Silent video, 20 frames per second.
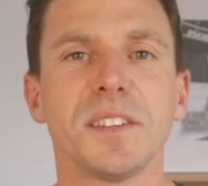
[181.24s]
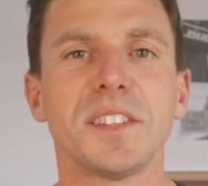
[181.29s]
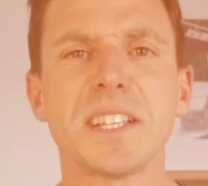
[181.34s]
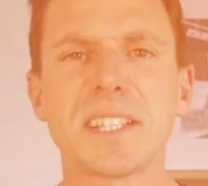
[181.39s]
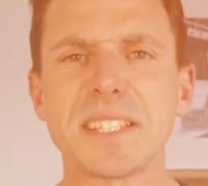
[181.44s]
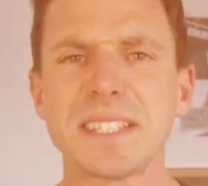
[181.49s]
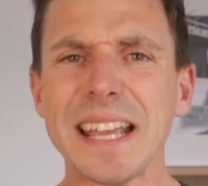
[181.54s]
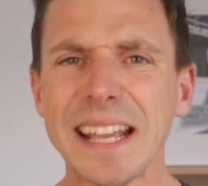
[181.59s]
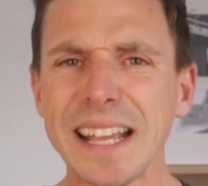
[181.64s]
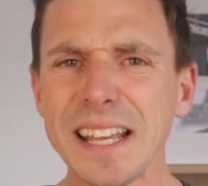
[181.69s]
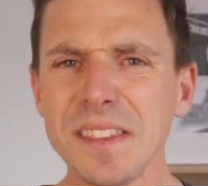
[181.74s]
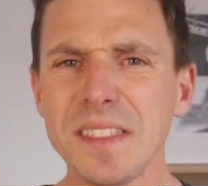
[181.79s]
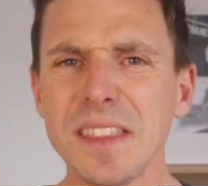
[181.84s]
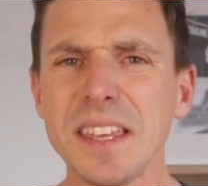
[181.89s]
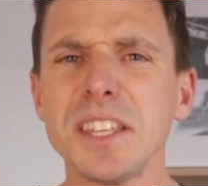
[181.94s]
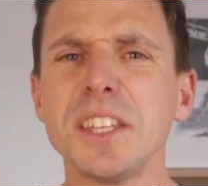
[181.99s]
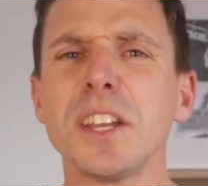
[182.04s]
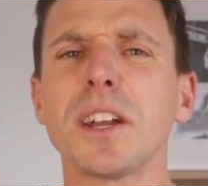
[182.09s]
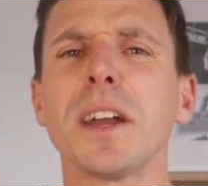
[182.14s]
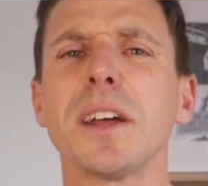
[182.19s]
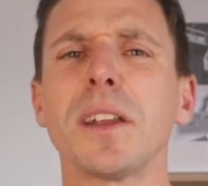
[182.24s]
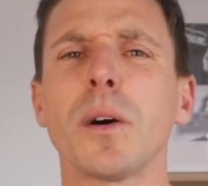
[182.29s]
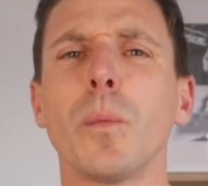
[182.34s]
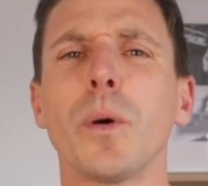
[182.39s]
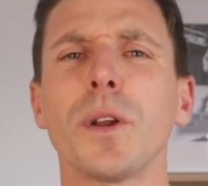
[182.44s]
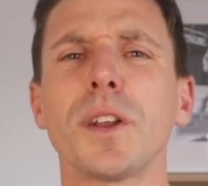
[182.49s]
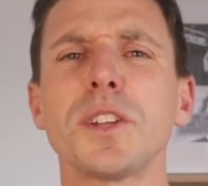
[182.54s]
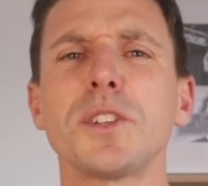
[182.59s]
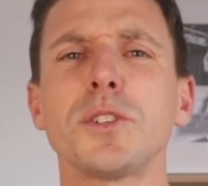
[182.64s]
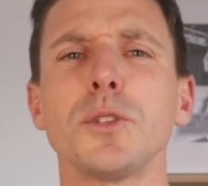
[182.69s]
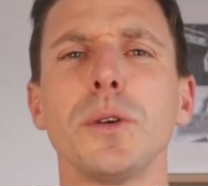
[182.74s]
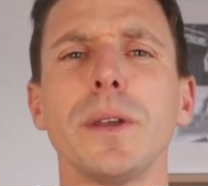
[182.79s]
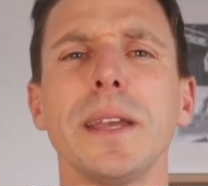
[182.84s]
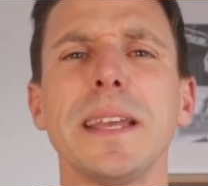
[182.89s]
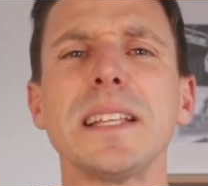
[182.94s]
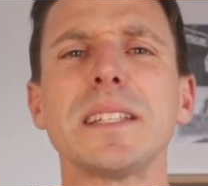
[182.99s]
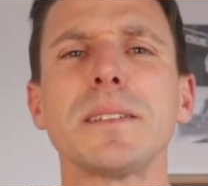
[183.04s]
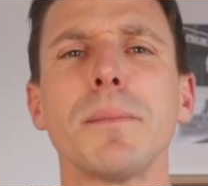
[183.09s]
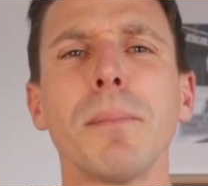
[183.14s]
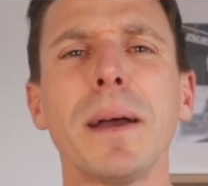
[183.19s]
The second thing you're going to want to do
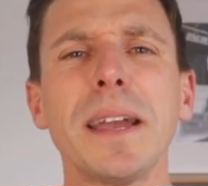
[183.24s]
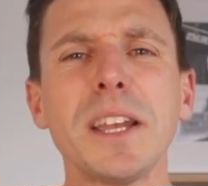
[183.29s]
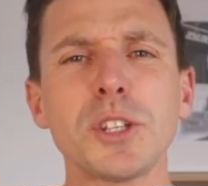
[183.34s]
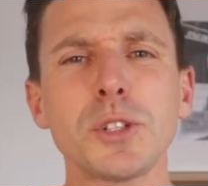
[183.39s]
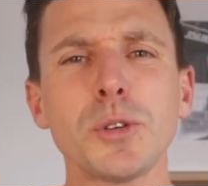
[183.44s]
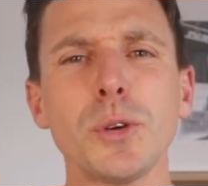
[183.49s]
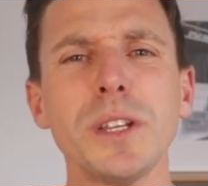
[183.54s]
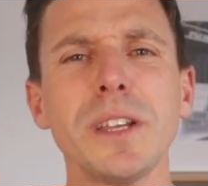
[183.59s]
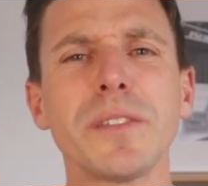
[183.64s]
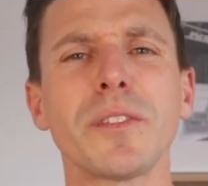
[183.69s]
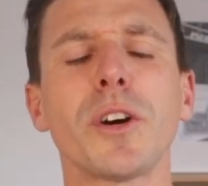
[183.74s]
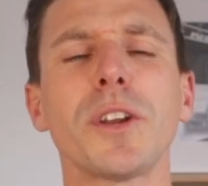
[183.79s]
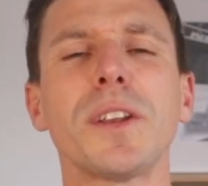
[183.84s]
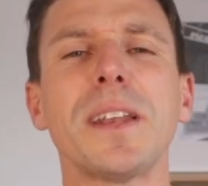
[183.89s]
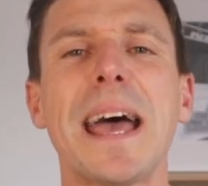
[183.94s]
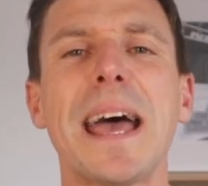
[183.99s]
is make sure you've got an